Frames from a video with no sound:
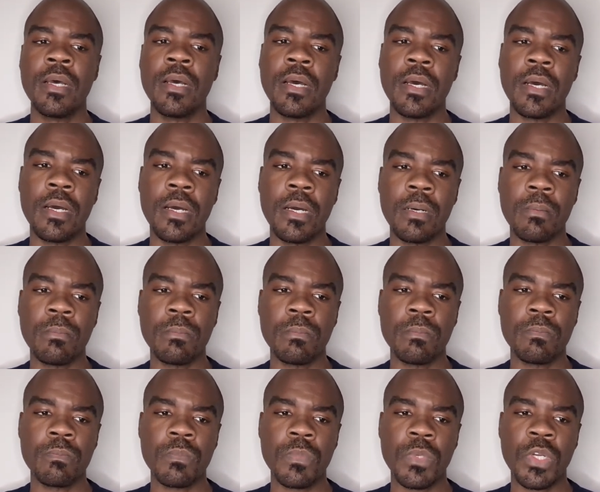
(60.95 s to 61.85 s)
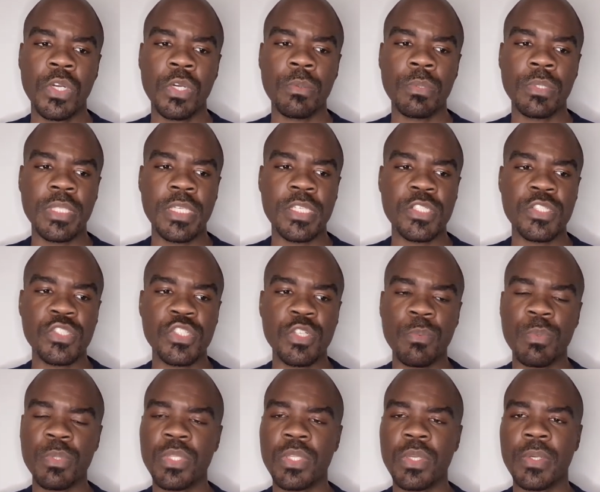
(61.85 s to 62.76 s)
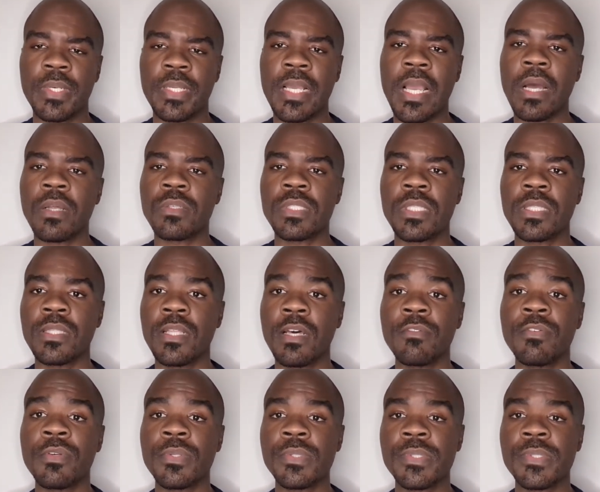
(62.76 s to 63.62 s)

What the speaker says: her relationship with learning how to love